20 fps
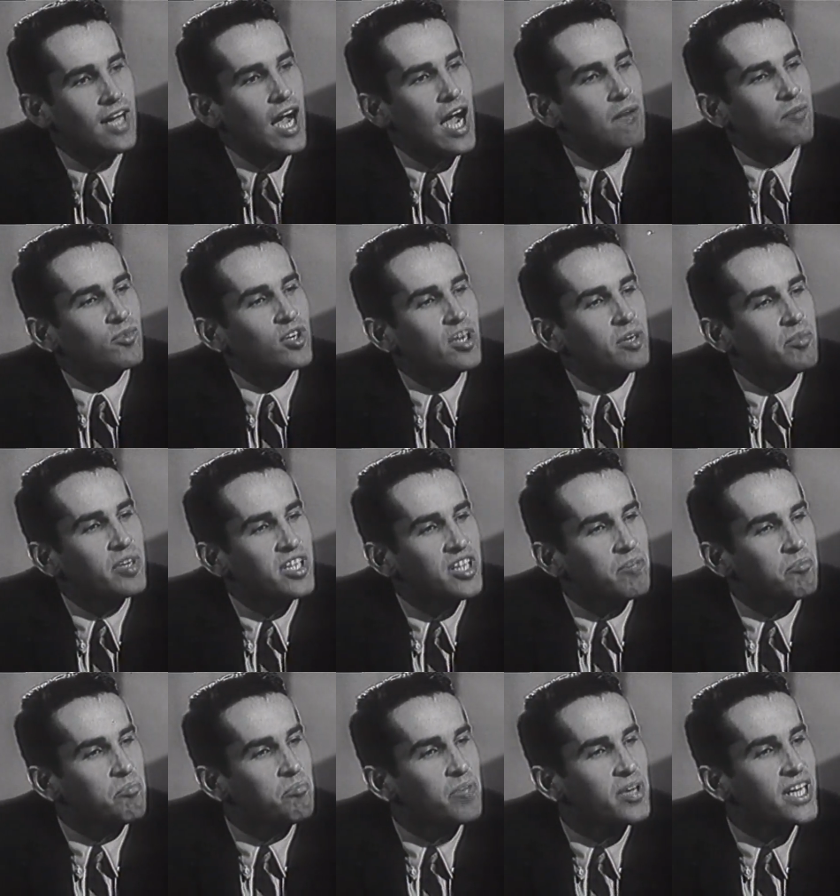I'm going to be the
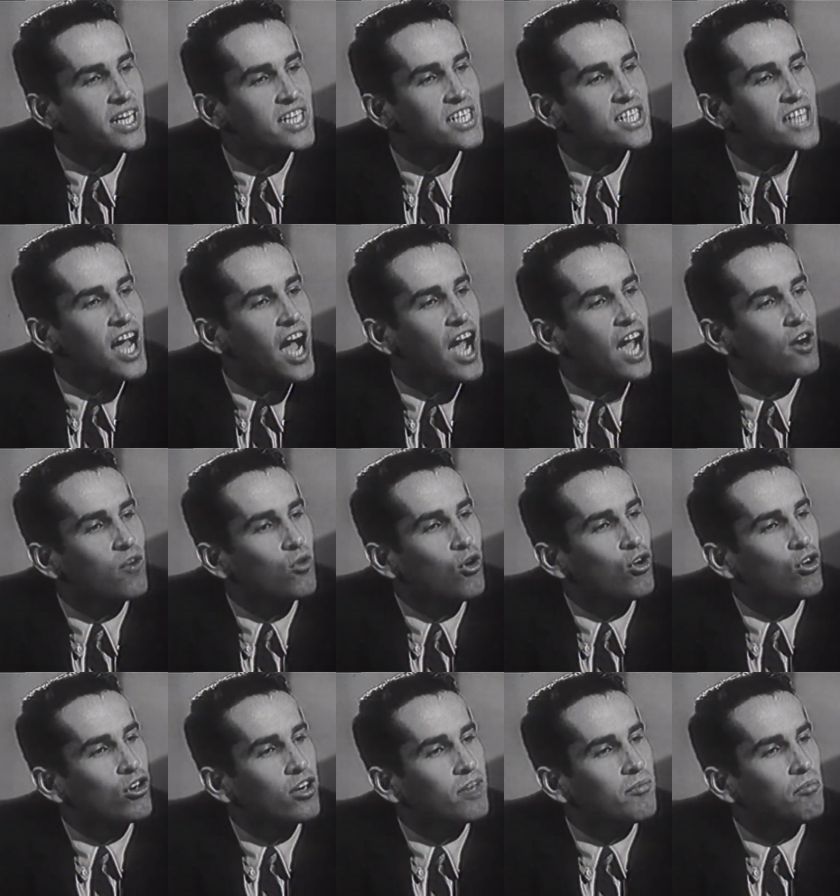biggest high
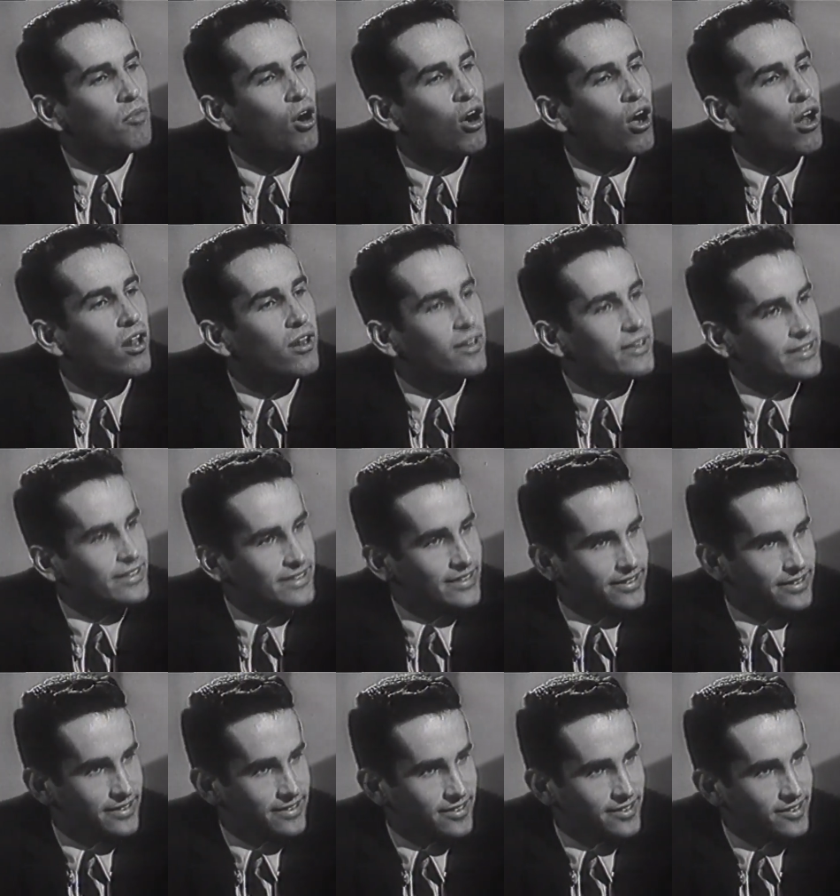roller of them all.
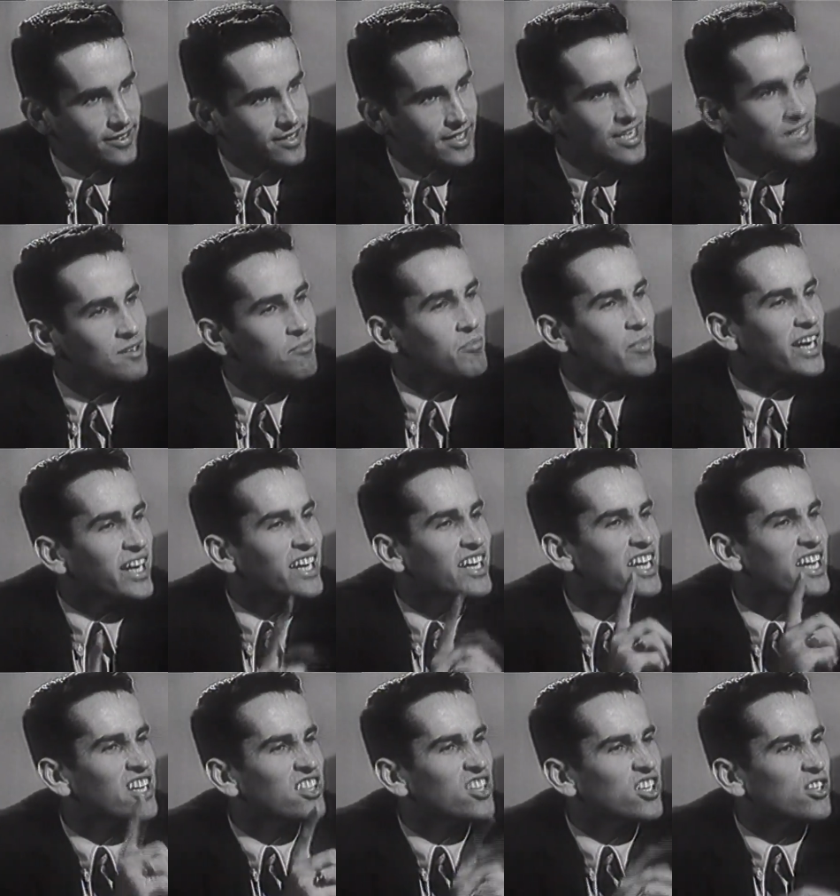I'll make
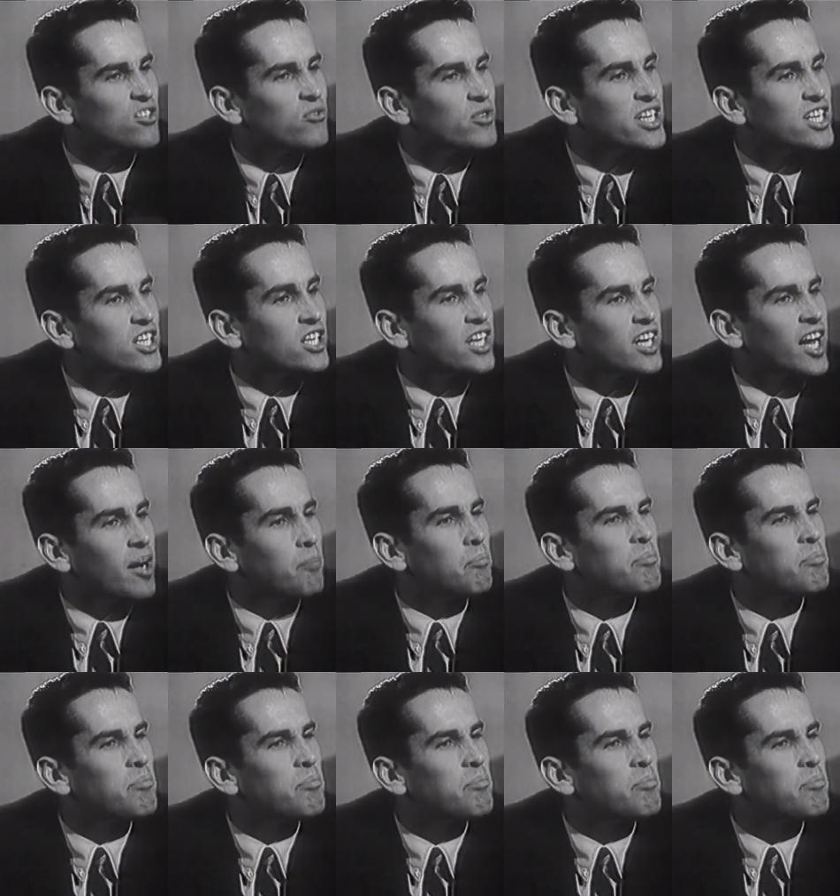Nick the Greek look like a